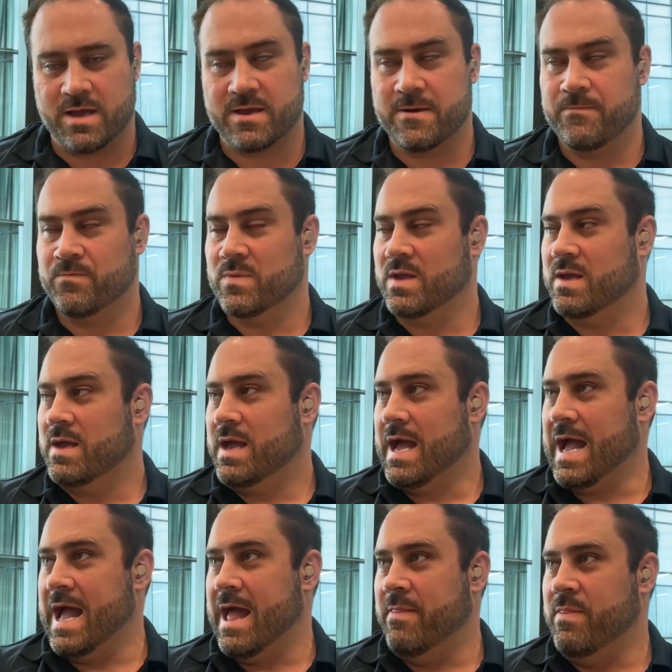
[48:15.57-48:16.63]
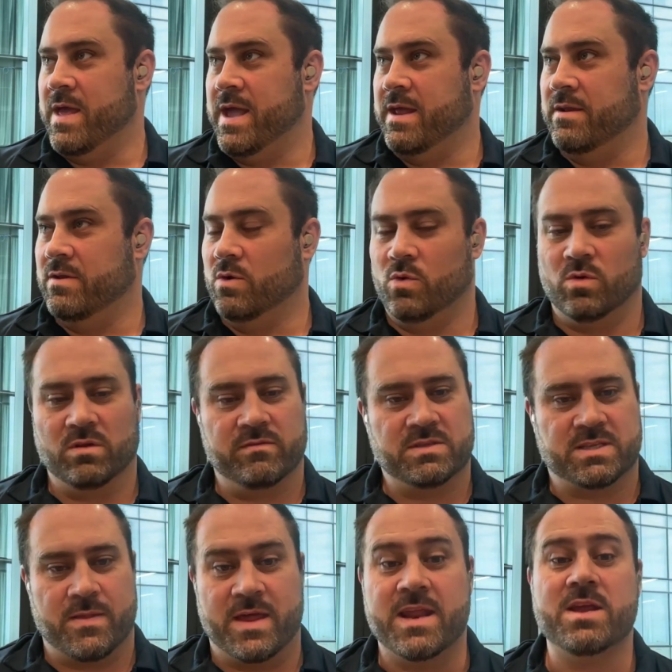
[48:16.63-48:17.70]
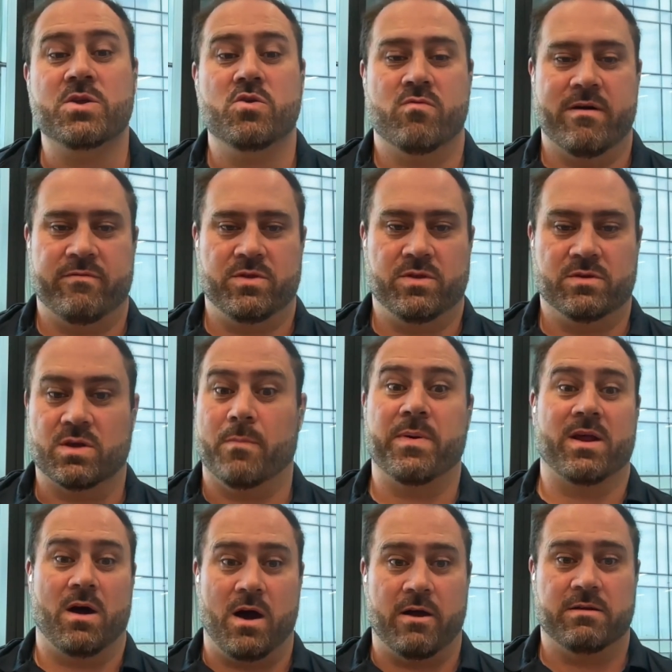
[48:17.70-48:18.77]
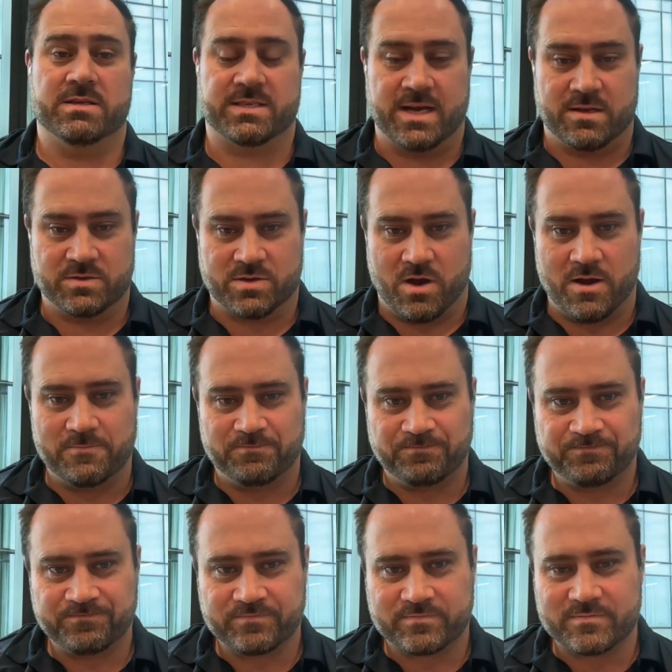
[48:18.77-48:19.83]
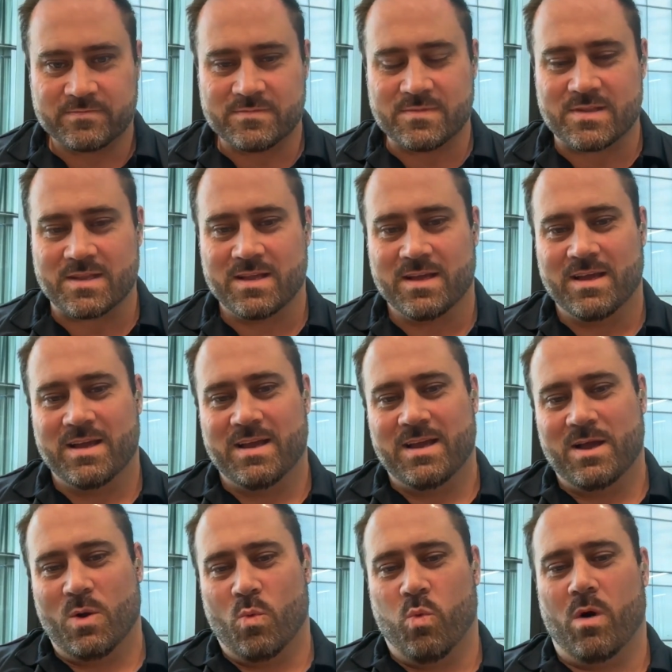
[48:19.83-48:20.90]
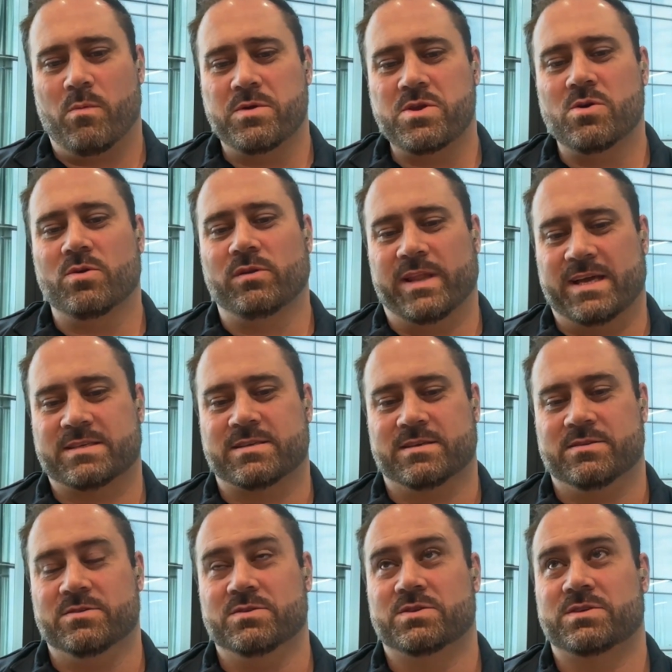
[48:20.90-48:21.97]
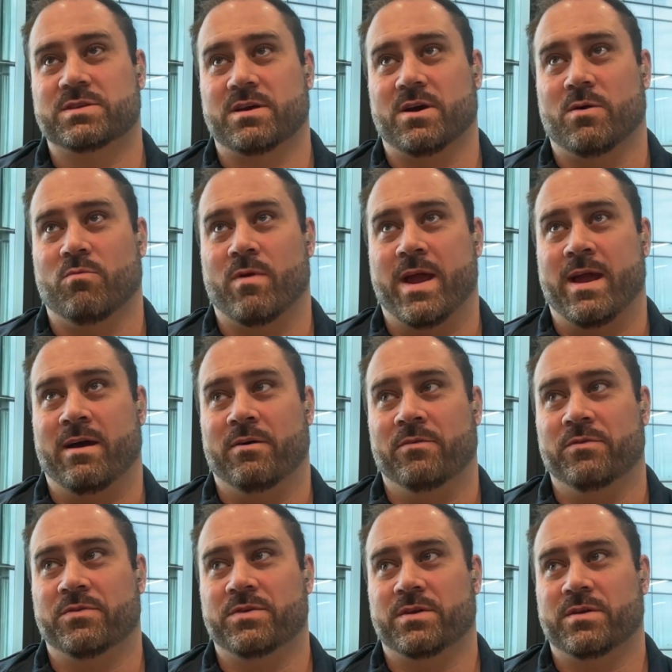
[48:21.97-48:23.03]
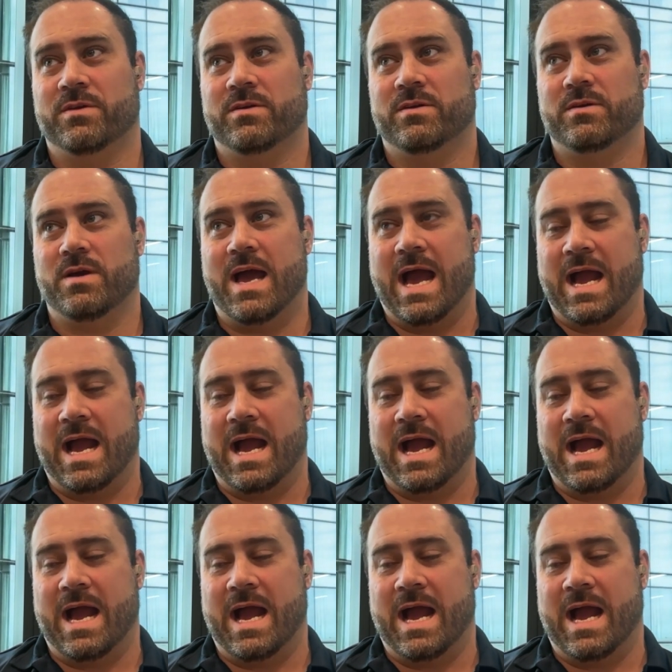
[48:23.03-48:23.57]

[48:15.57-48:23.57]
looks like. And then all of a sudden they need new revenue. I'm going to hire a sales guy. What were your lessons around